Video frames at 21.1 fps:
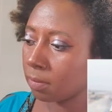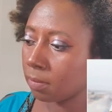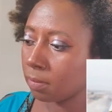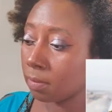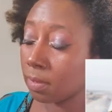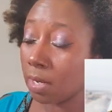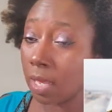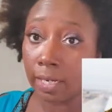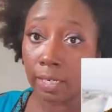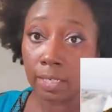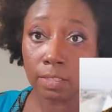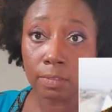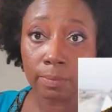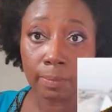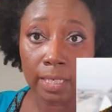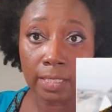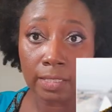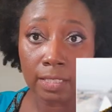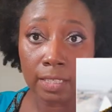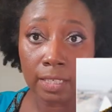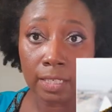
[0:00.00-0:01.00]
not
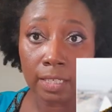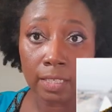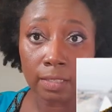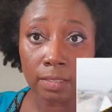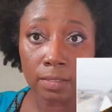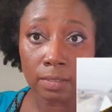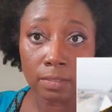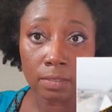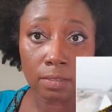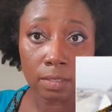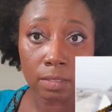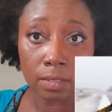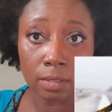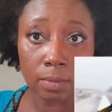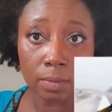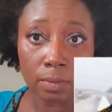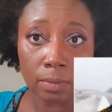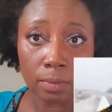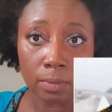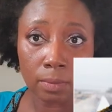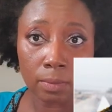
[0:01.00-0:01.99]
expecting it,
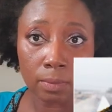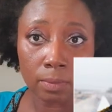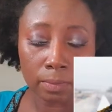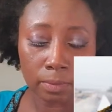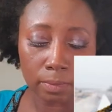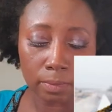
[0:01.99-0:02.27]
so